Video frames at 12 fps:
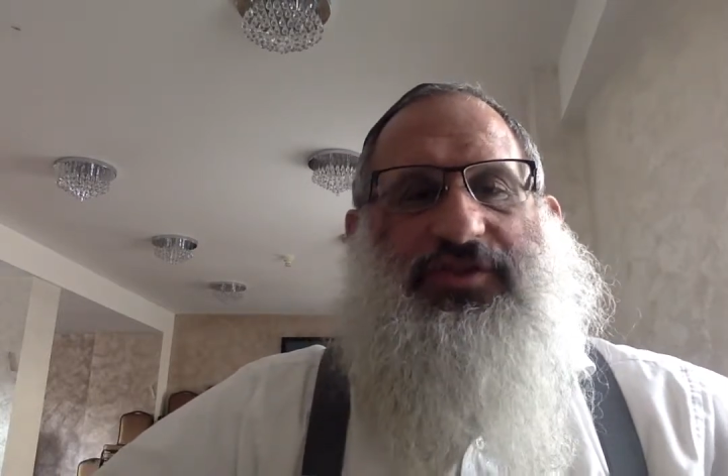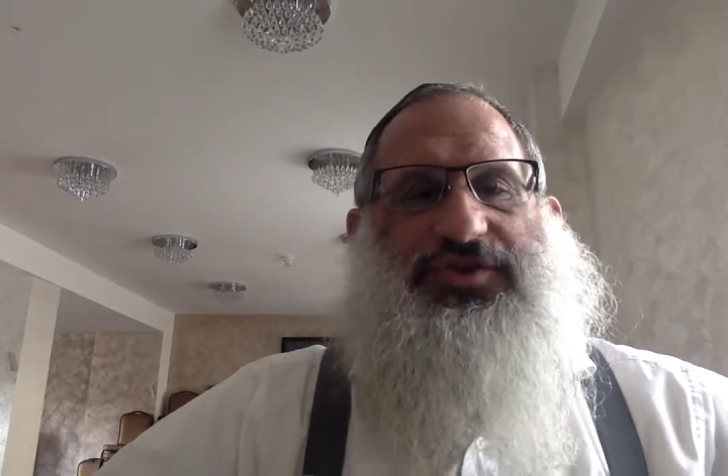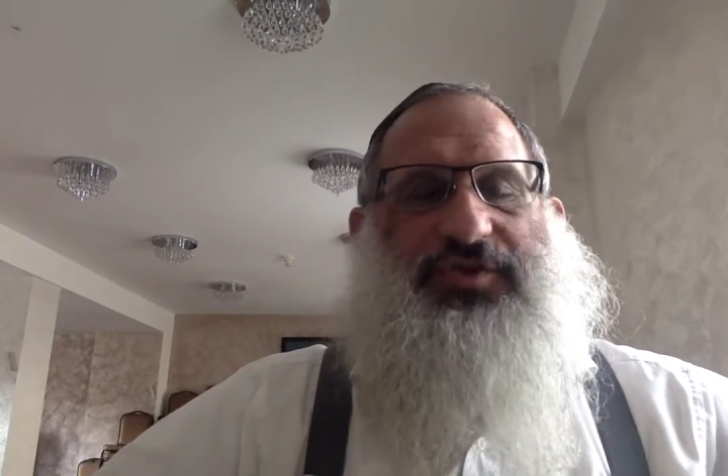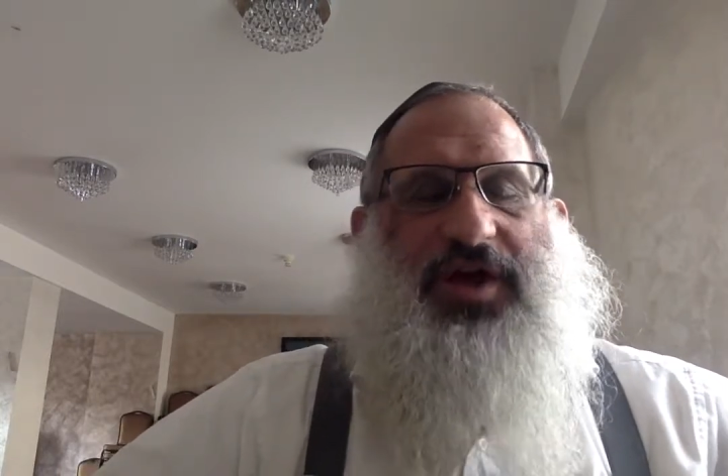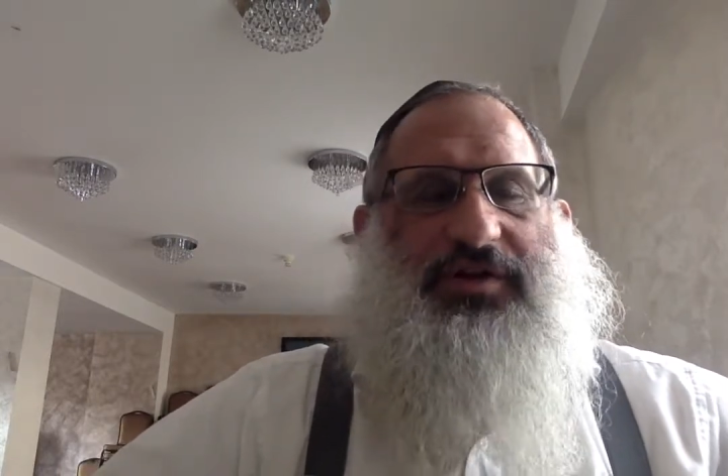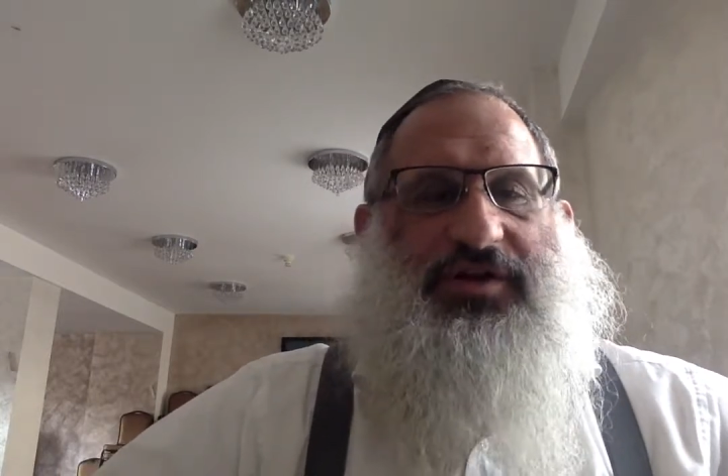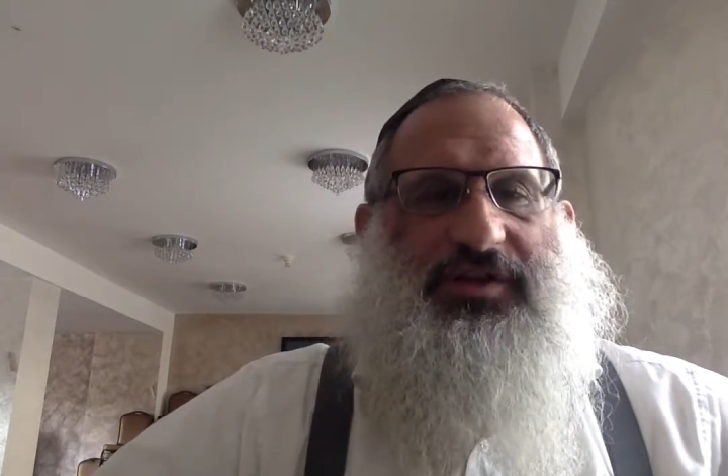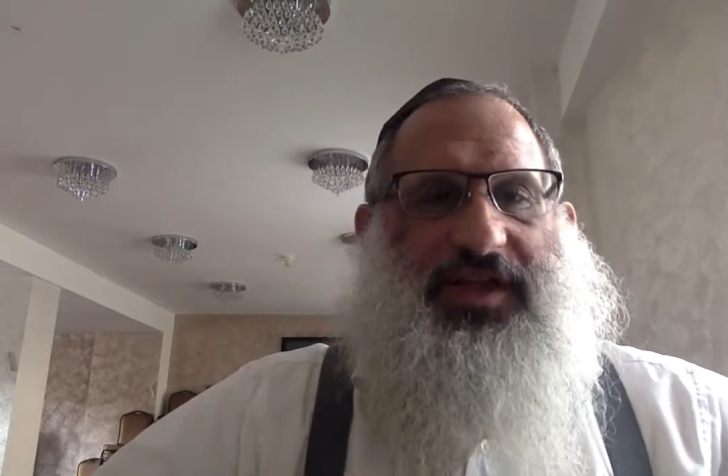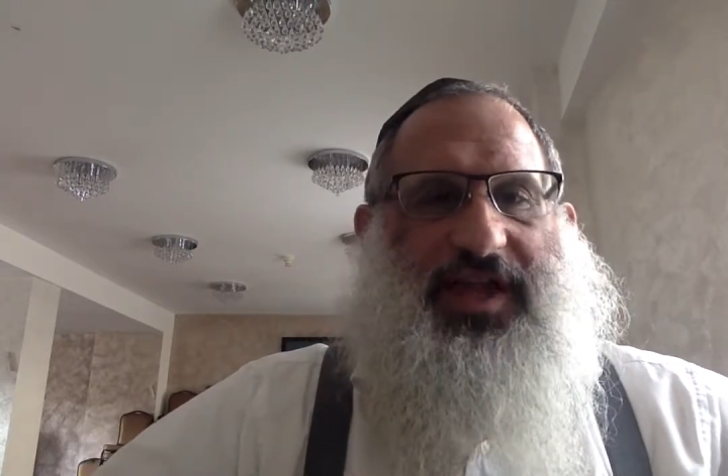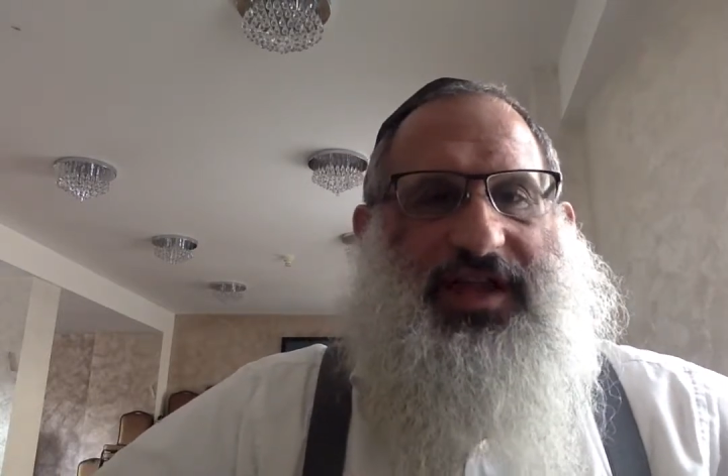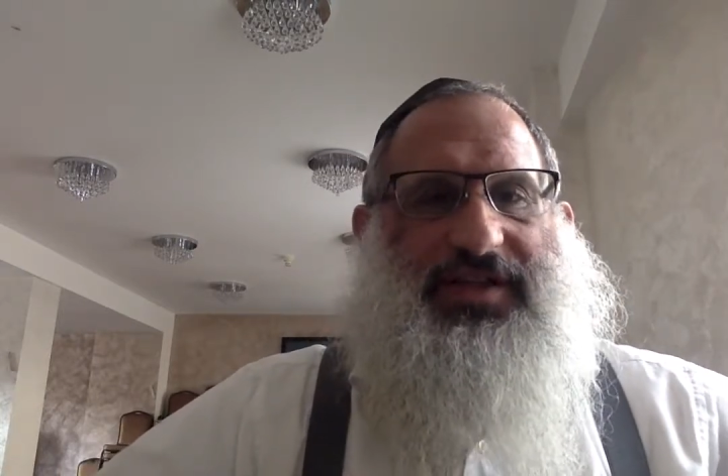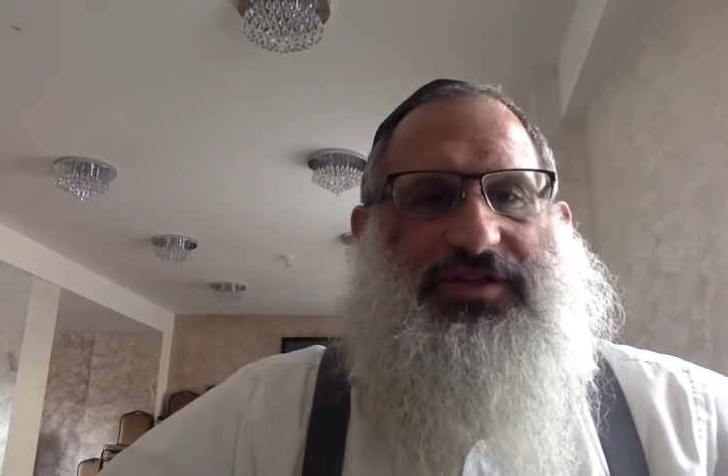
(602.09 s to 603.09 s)
the surrounding
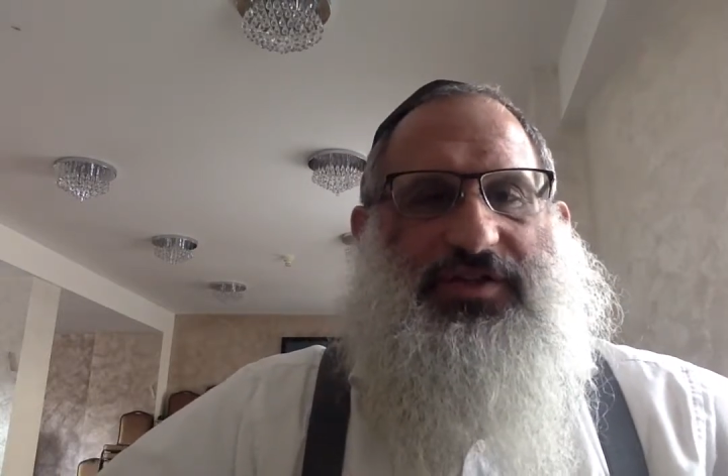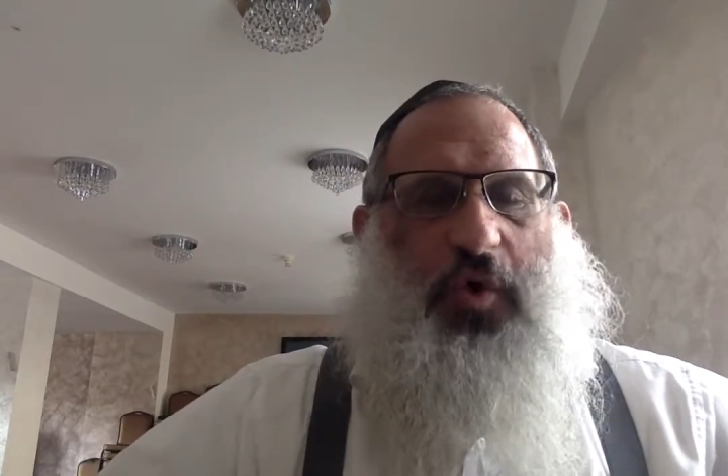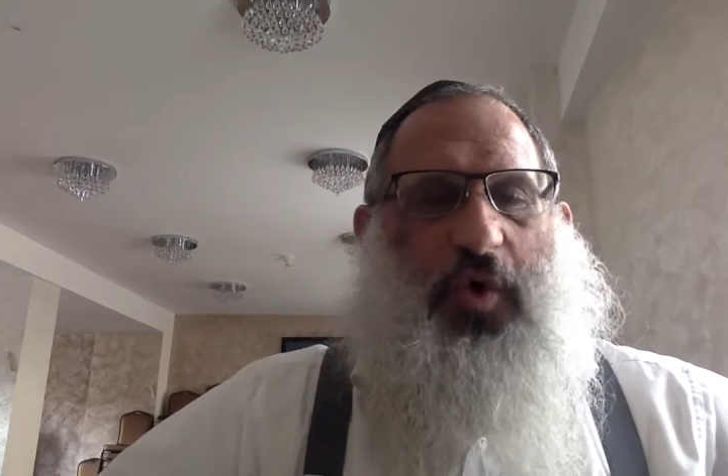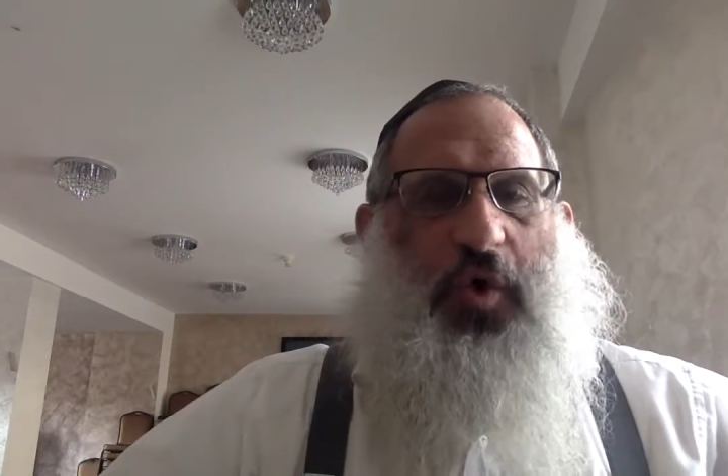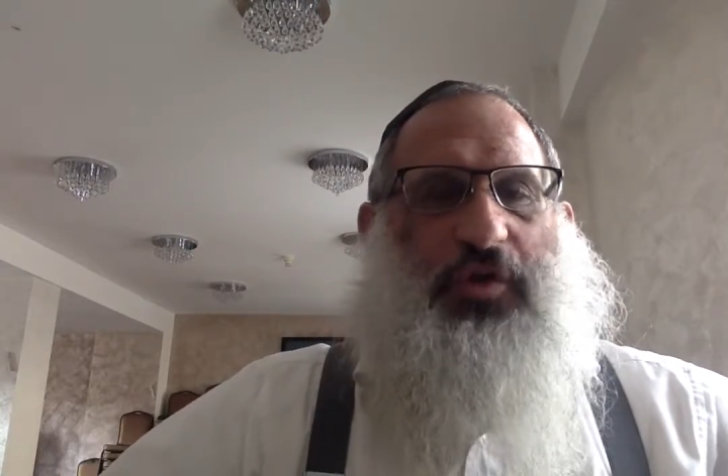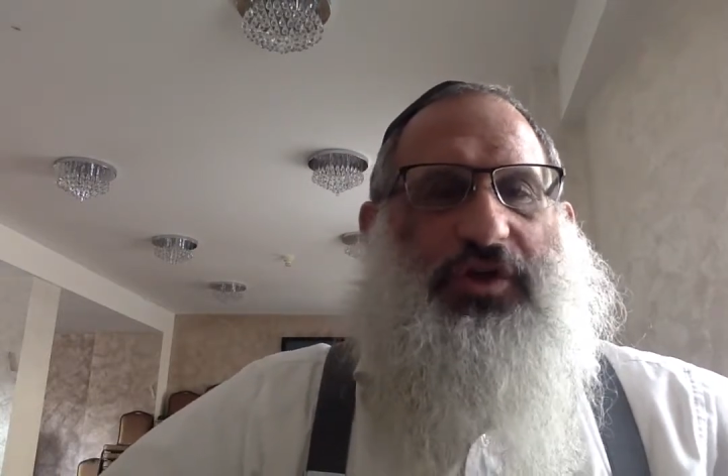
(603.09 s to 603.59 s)
lands, all